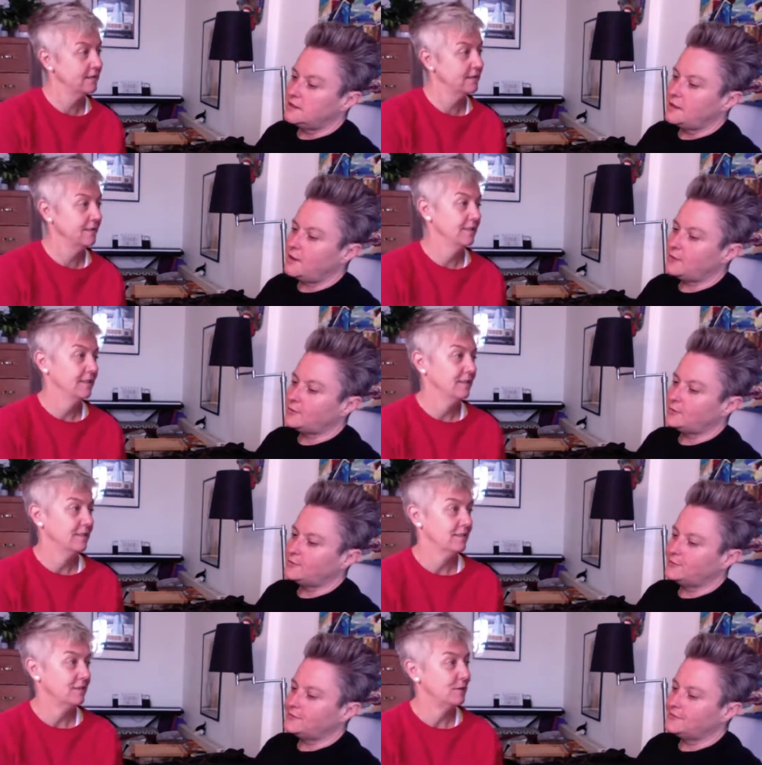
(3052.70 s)

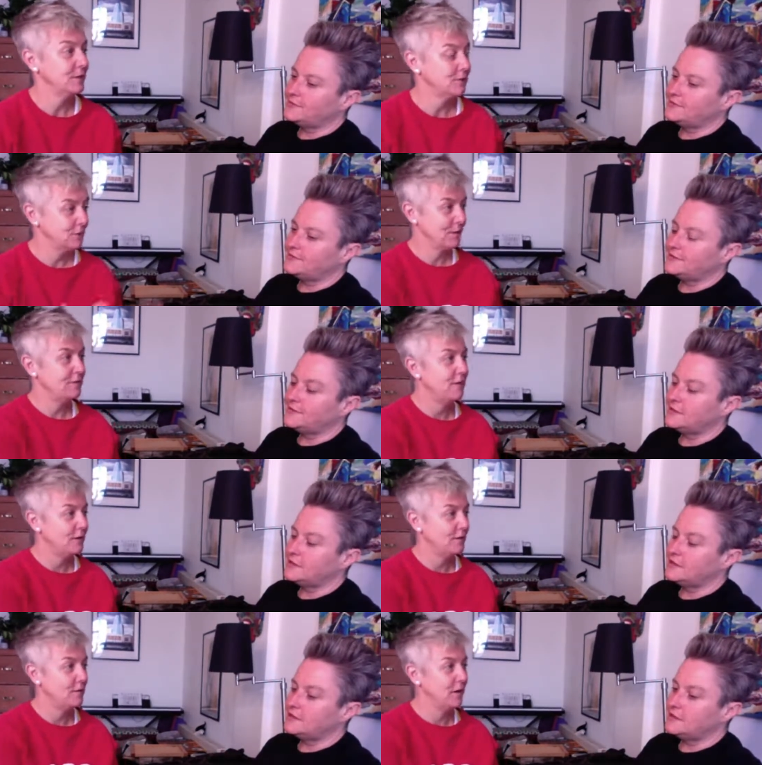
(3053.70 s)
Speaker 1: Oh, because we talked about the
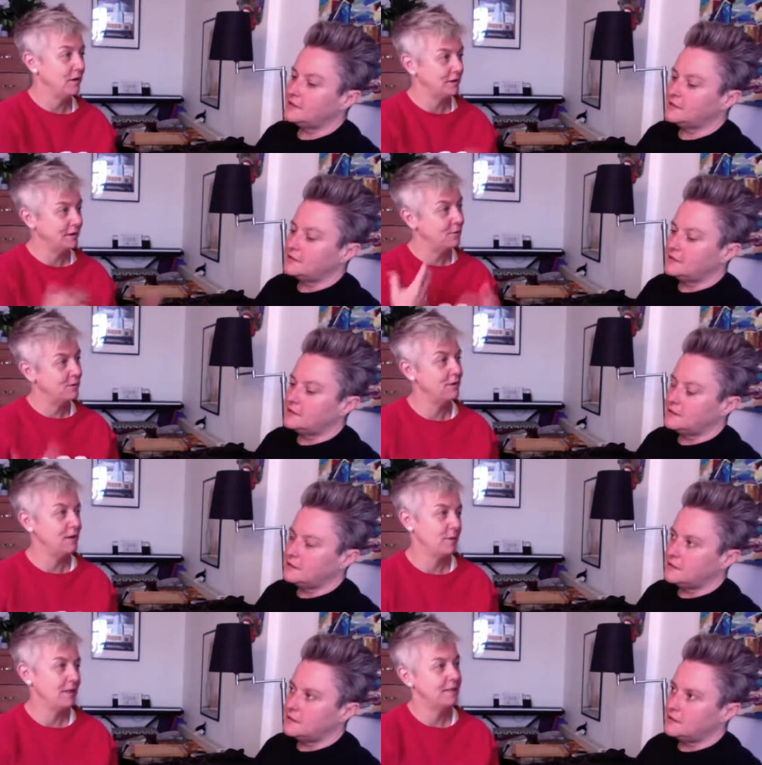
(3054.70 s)
five year party. Will
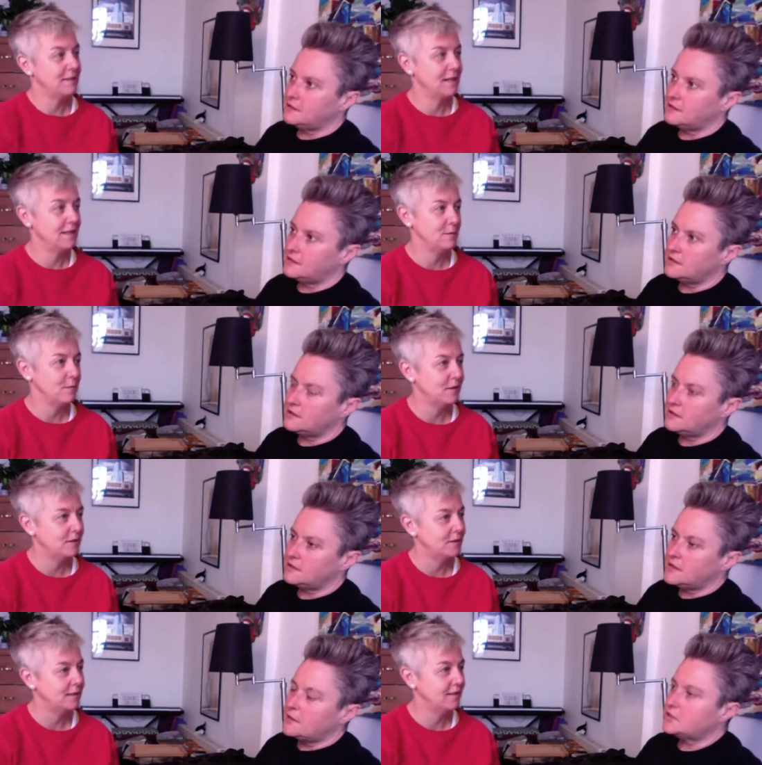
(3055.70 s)
there be a 10 year
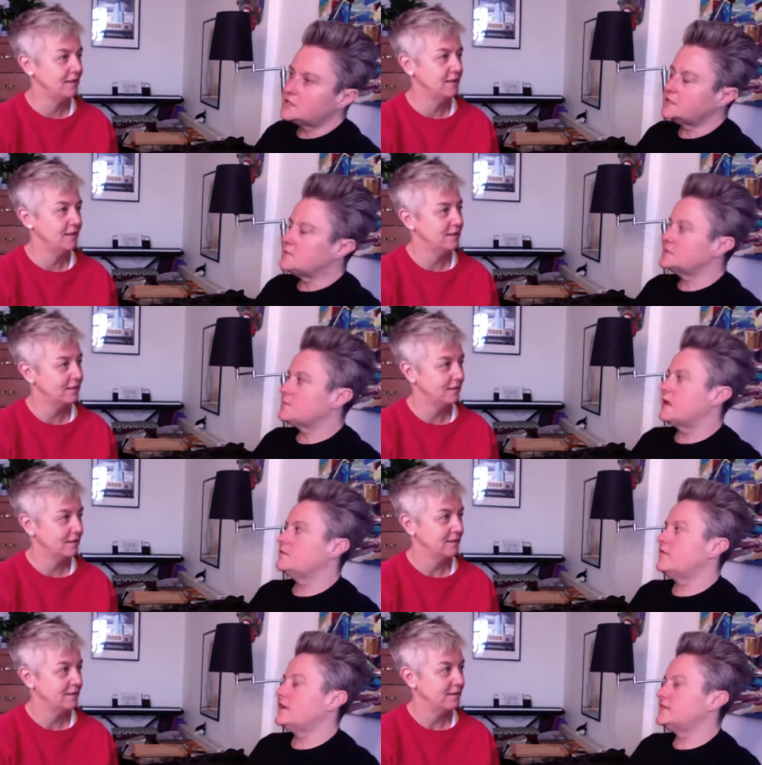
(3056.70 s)
party? We should do it
Speaker 2: as
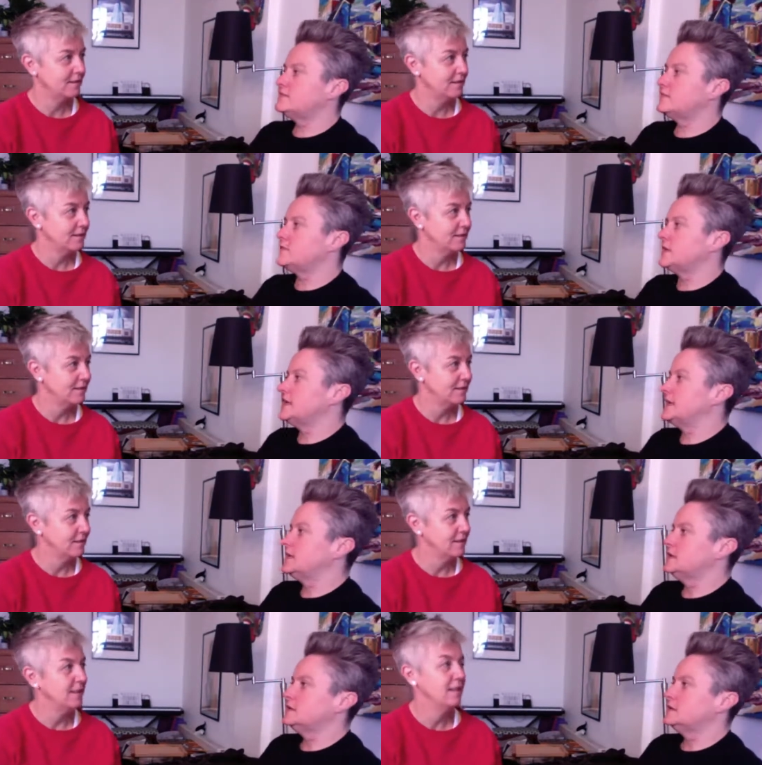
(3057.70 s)
part of a festival,
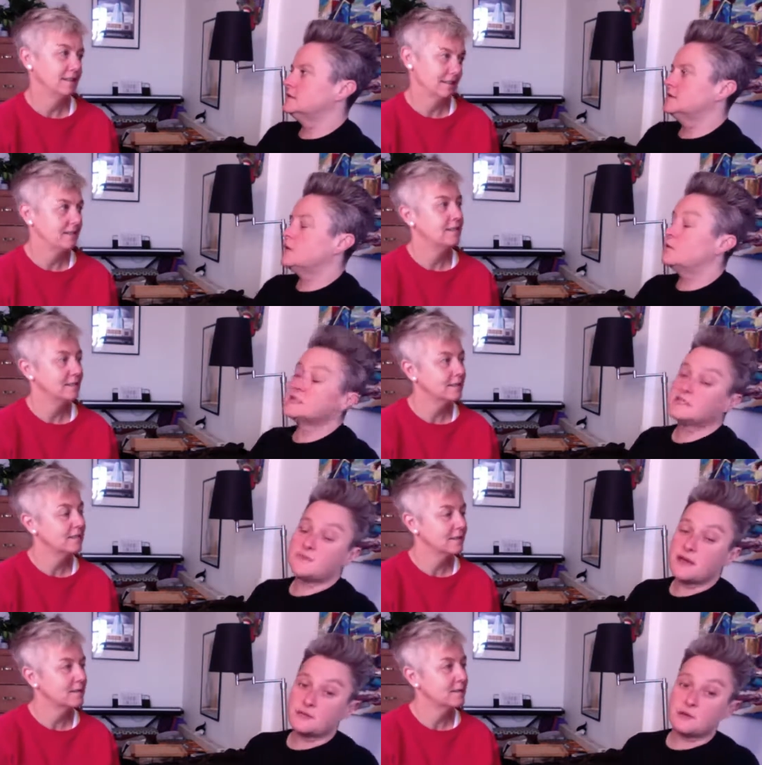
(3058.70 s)
really. Yeah. I wanted
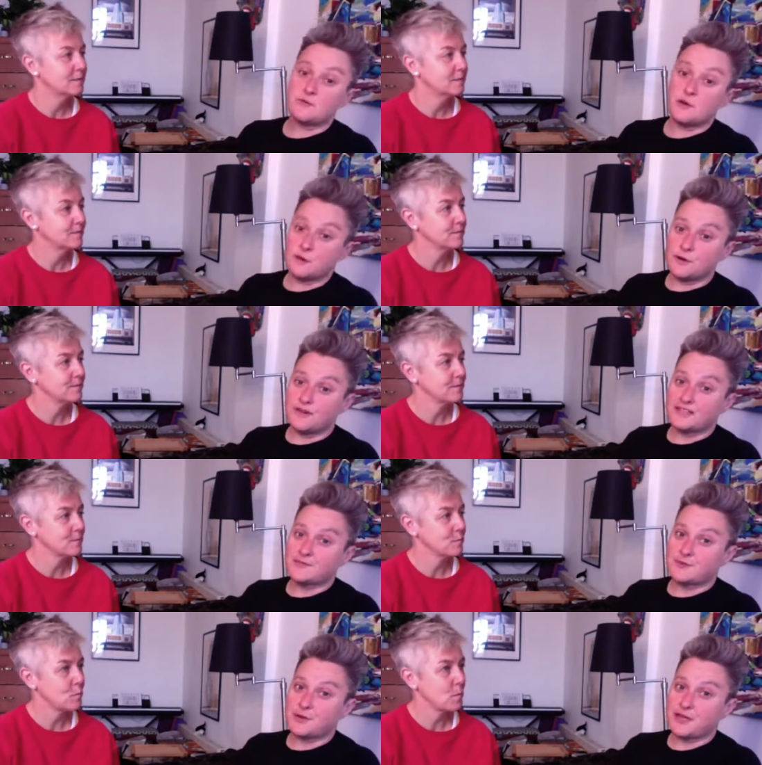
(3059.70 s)
to be able to do a real world
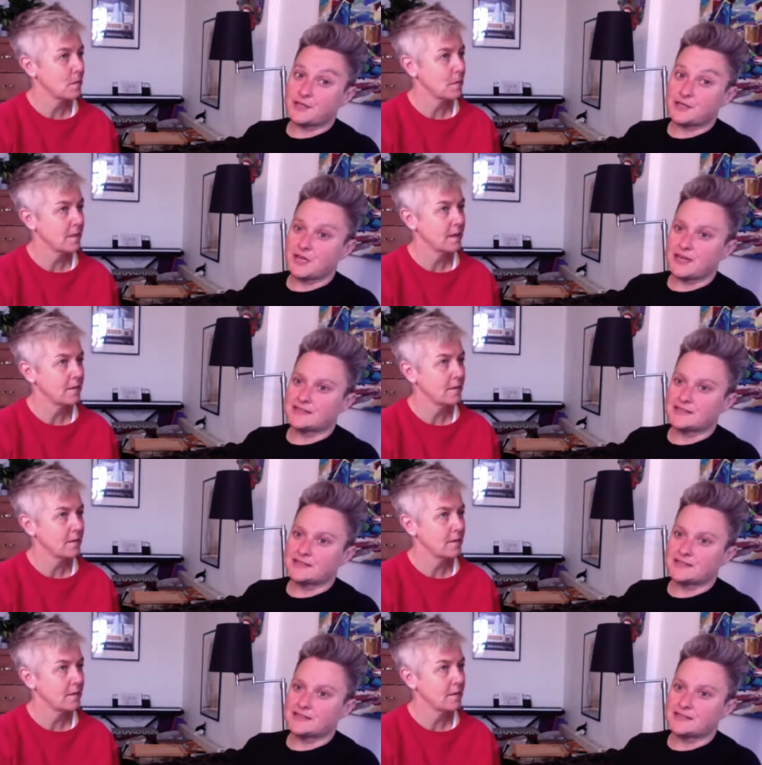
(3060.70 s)
festival next year.